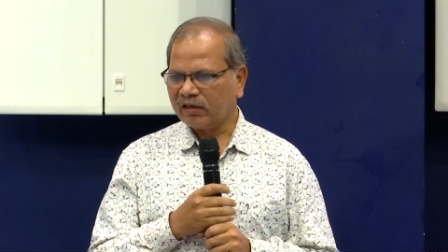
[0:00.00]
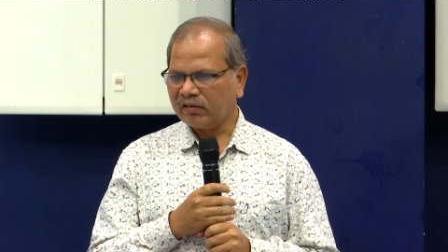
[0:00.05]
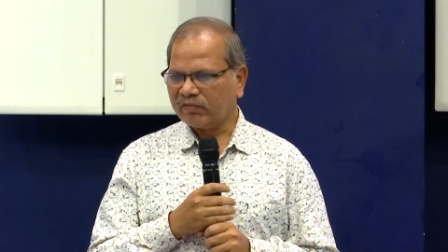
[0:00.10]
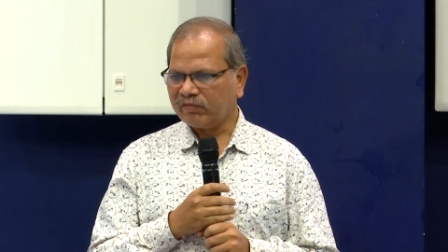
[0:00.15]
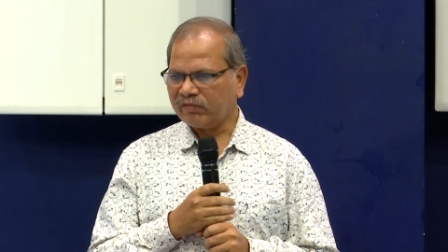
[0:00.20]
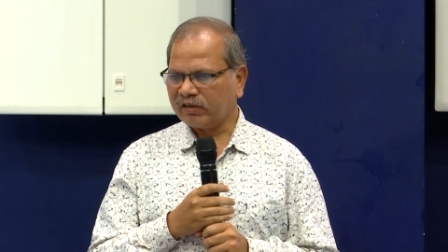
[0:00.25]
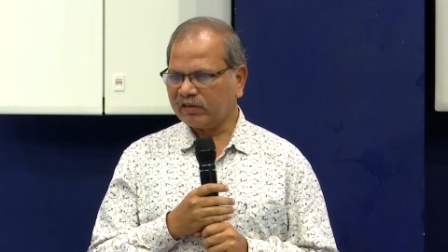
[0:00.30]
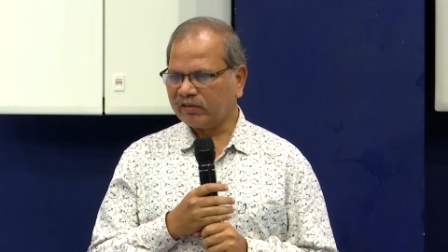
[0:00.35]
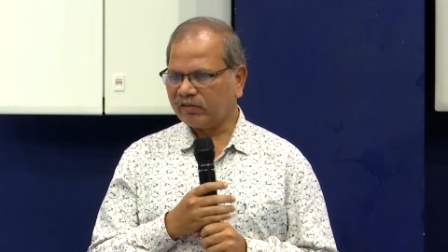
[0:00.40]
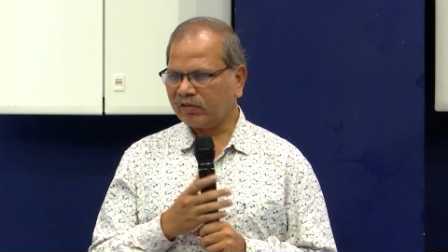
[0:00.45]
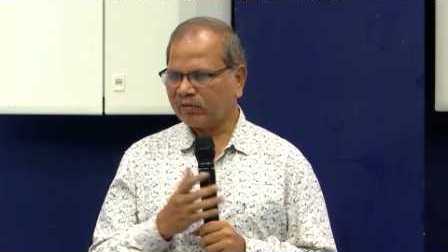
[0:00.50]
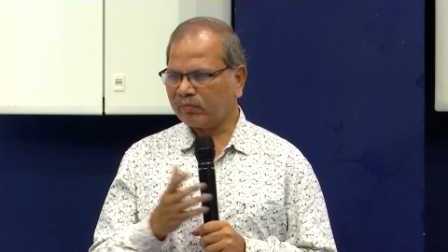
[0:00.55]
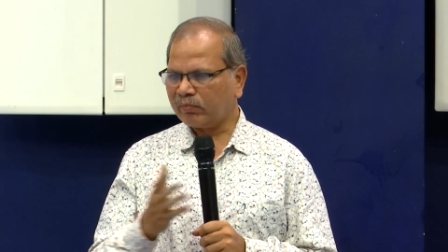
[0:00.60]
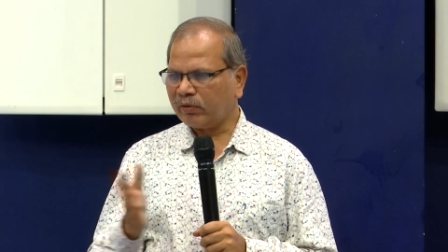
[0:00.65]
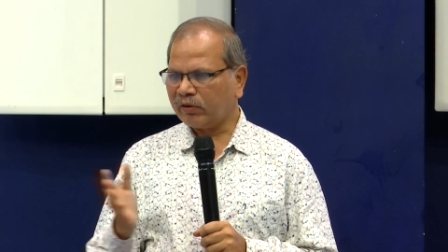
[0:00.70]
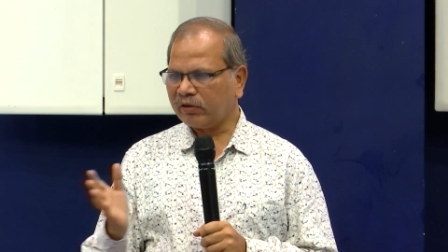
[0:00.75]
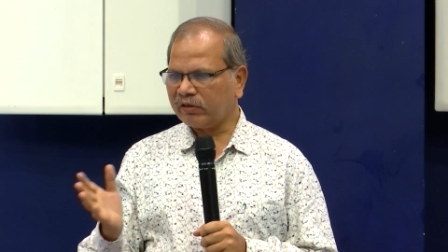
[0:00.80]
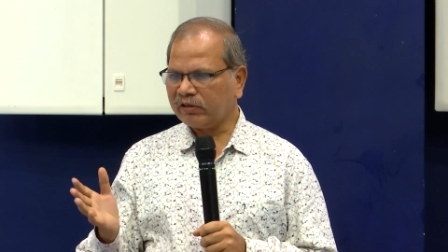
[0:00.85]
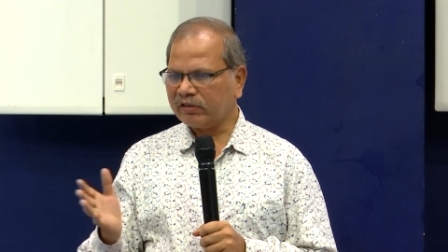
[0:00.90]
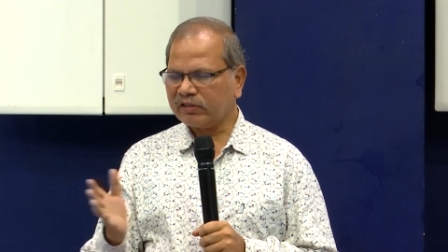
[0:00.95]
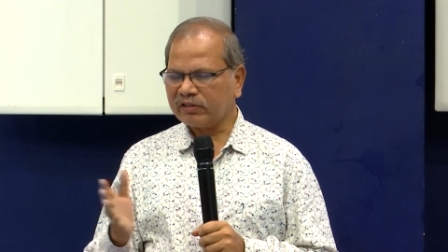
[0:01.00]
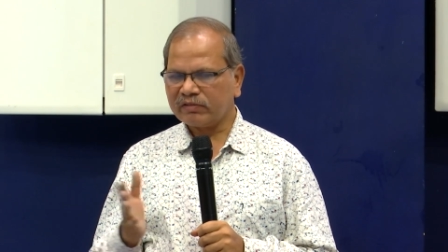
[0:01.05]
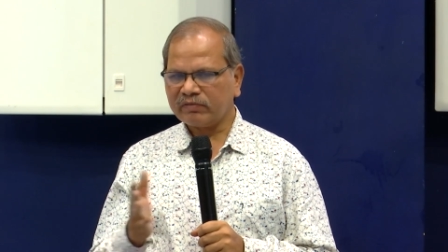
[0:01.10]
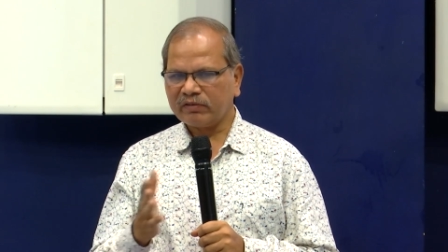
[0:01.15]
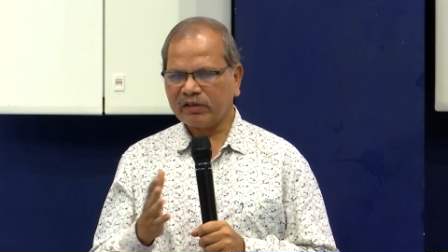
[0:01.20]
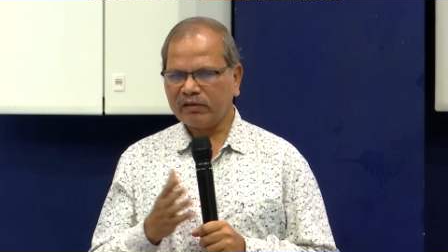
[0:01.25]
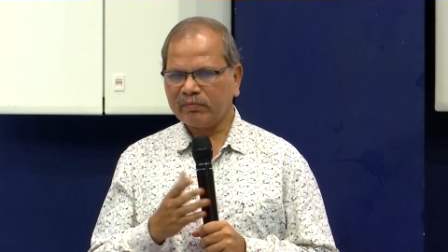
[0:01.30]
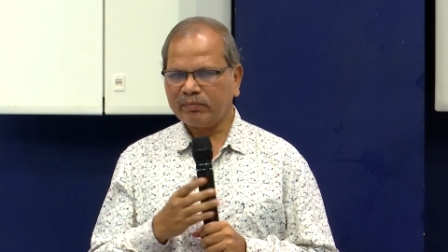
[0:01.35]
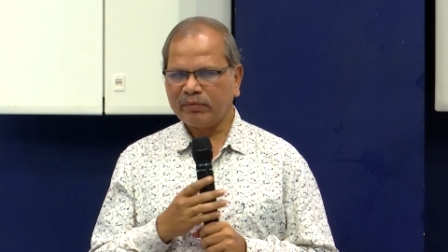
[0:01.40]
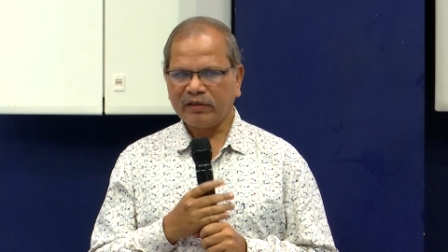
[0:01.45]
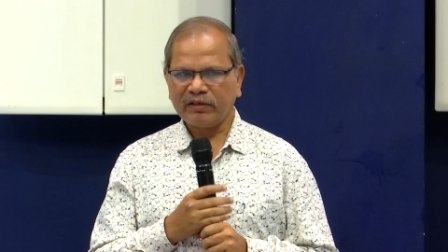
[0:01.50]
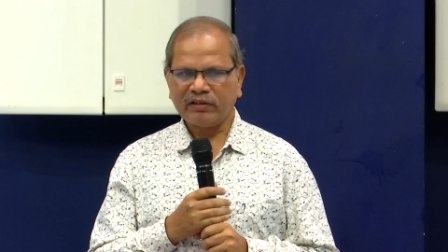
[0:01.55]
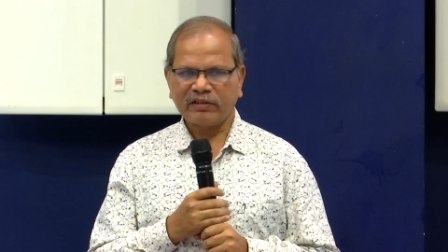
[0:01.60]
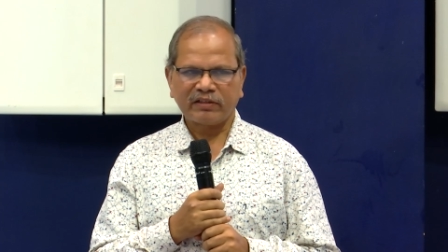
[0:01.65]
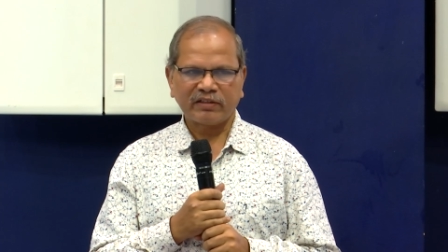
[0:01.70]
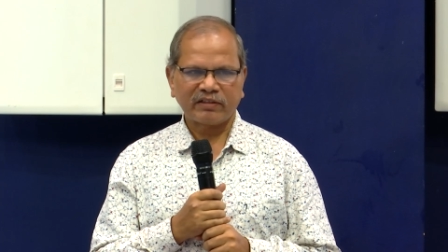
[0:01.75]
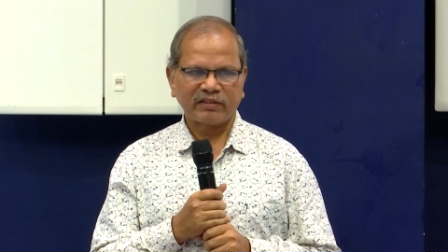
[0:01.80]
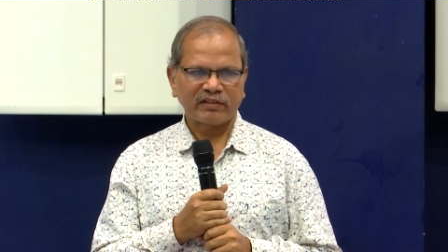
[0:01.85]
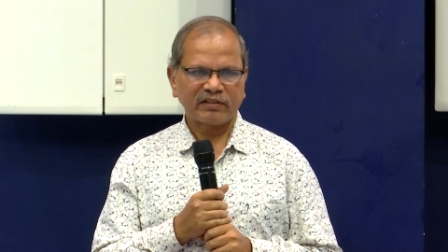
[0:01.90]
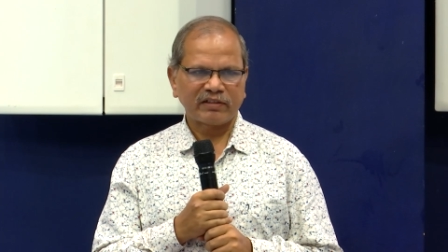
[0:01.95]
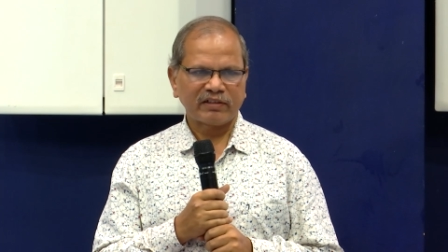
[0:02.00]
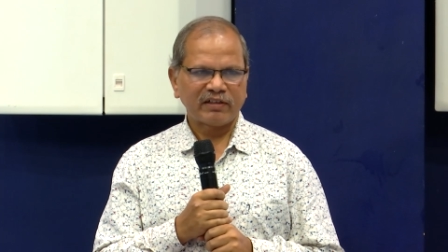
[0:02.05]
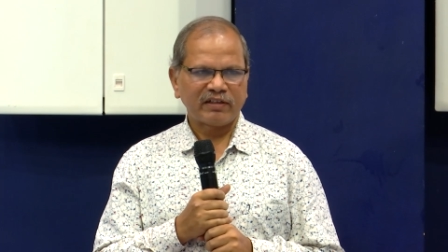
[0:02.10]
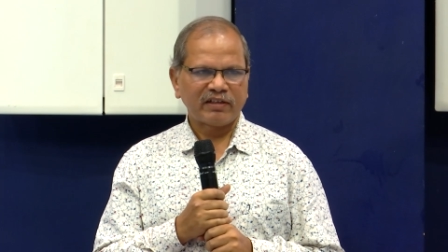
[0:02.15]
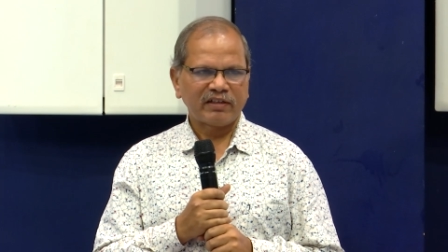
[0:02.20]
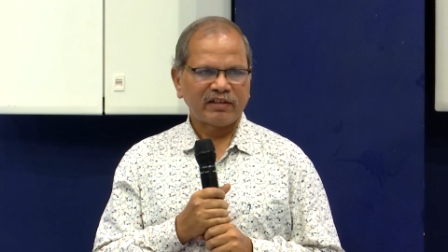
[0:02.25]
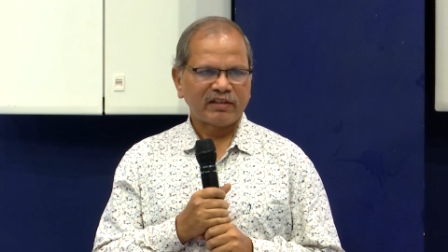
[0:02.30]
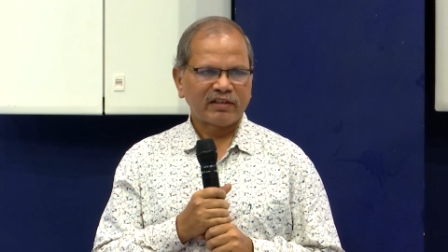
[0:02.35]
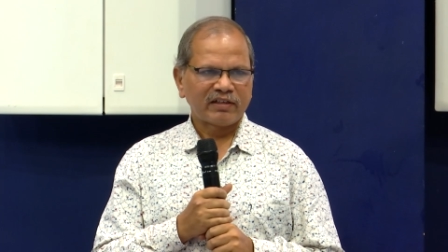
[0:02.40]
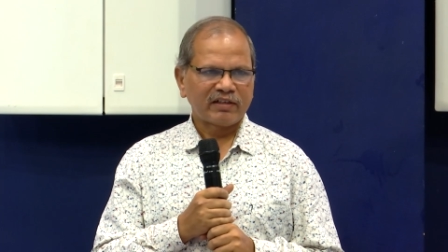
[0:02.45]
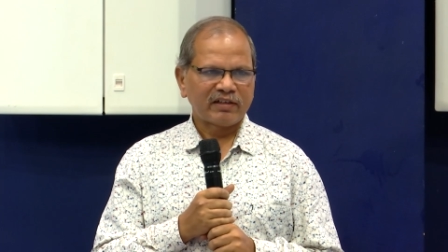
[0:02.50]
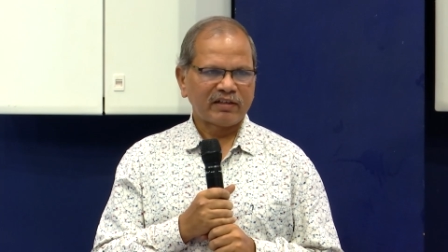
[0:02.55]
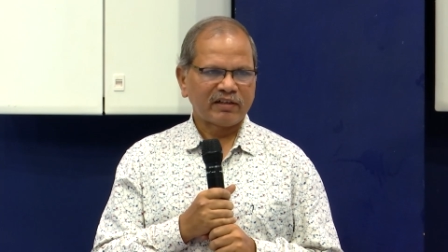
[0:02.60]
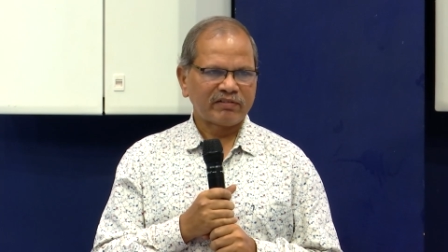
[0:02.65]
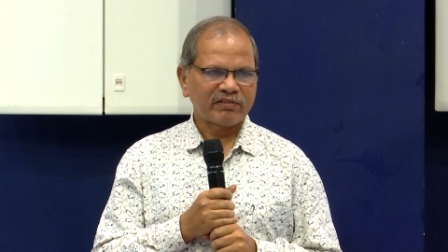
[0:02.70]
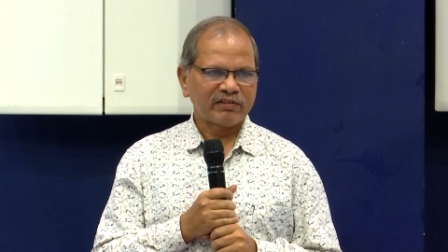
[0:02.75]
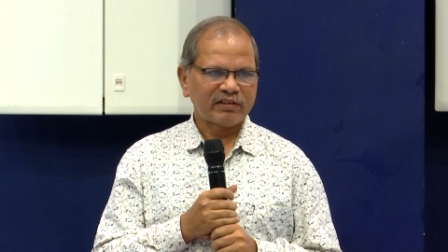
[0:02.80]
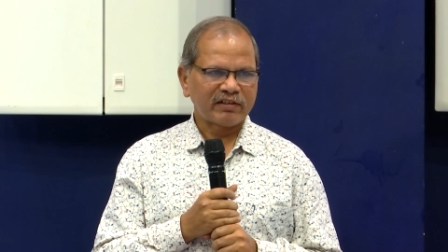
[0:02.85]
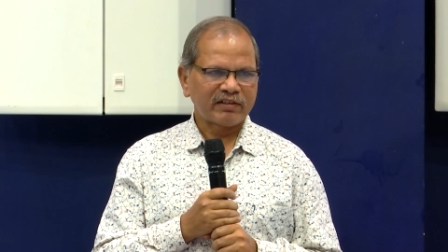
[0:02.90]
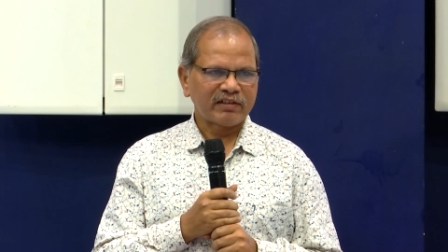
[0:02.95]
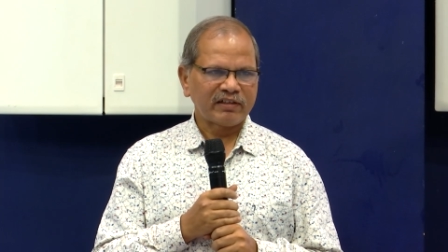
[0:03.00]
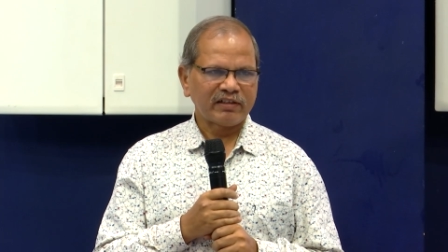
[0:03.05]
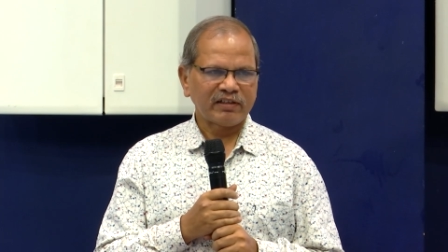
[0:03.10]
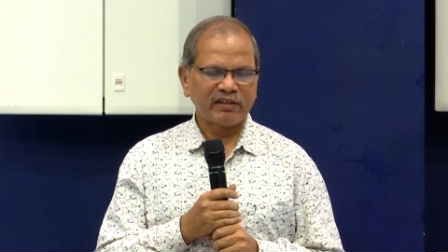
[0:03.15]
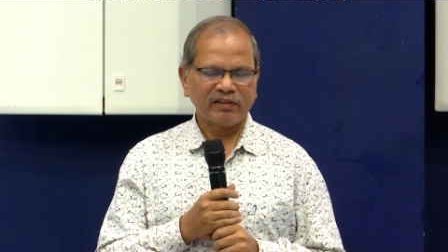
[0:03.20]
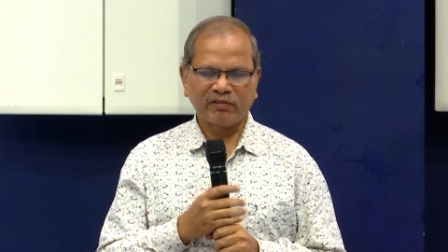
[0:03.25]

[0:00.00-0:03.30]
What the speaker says: When your body is well built, definitely